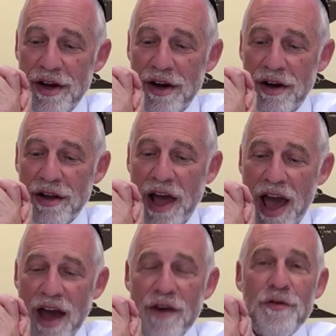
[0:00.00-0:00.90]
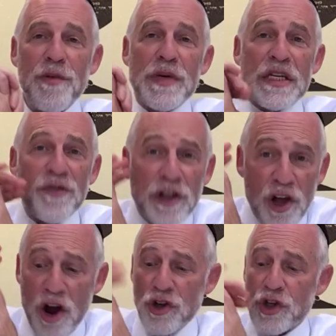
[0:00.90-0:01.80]
he'll have a bit of a
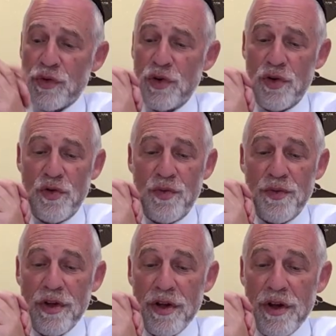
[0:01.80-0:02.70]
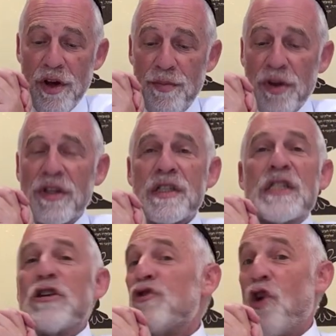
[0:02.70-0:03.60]
larger room, but there's
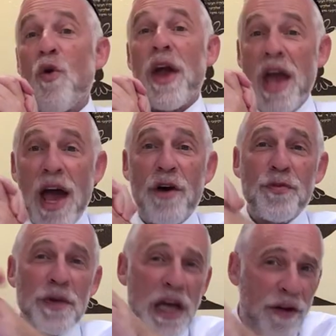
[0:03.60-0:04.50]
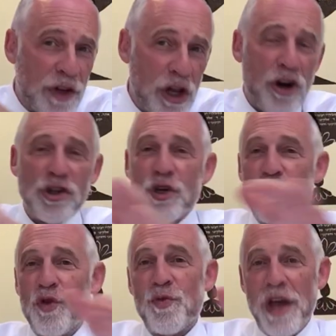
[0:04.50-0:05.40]
still no way out, but you have a larger
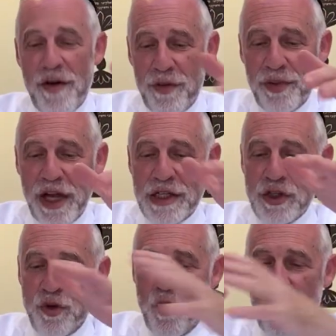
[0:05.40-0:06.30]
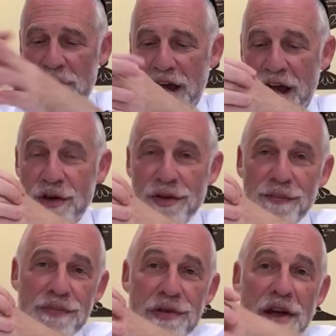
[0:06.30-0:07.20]
room, you have a place to walk out.
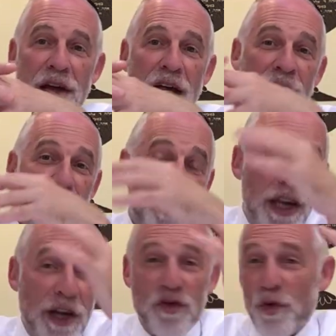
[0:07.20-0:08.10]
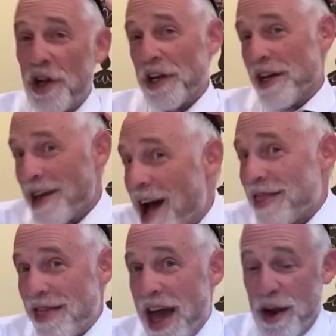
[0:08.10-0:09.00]
And if the king is really
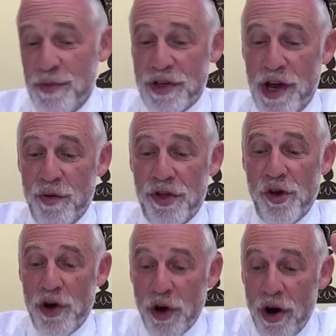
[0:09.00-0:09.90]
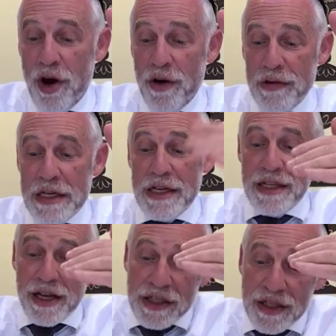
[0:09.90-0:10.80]
not that upset with you at all,
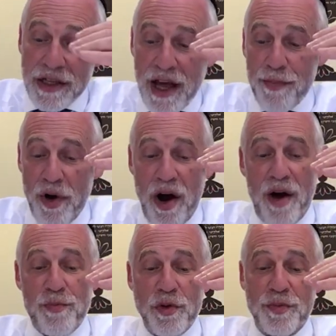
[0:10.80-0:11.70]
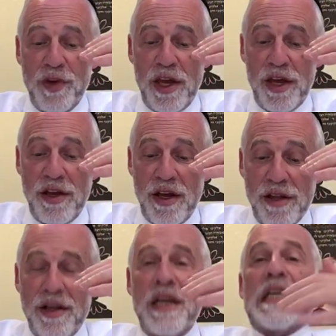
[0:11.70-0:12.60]
then a step up would be
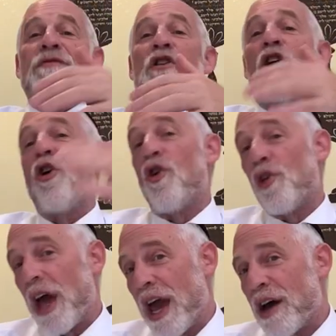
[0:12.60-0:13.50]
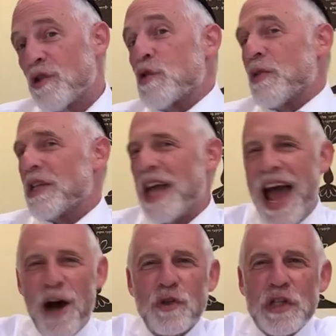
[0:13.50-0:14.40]
he gives you a whole house, but the
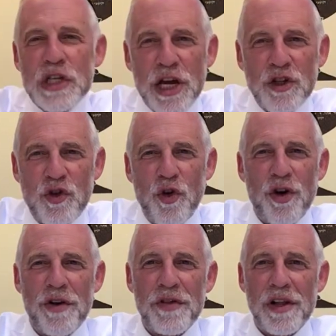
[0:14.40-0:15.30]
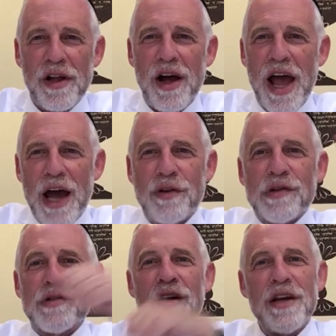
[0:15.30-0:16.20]
outside door of the
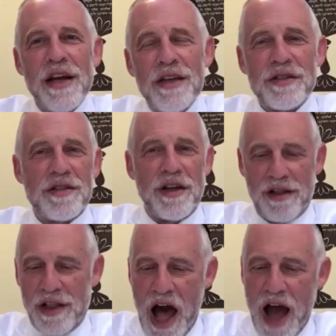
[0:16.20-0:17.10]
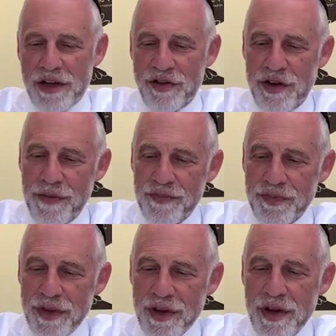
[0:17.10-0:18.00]
house is still locked.
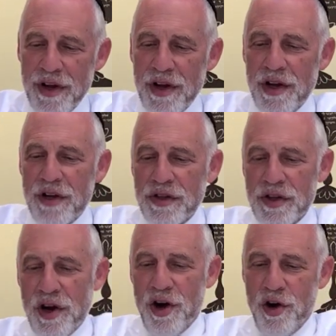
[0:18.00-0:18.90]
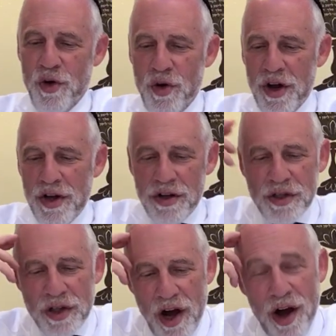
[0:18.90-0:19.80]
So
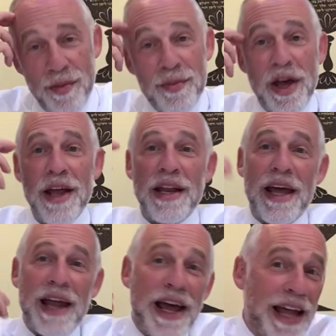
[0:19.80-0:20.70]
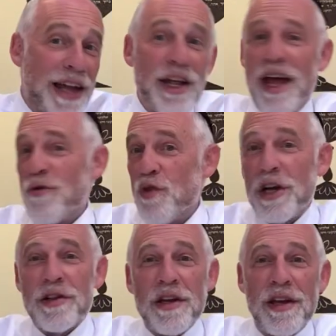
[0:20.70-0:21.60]
some and and and and, and
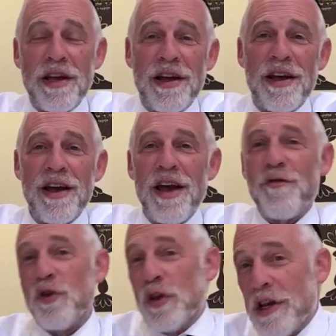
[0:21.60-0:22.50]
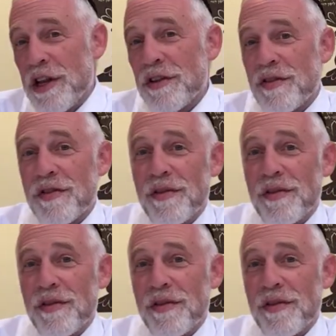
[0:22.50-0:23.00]
really if you didn't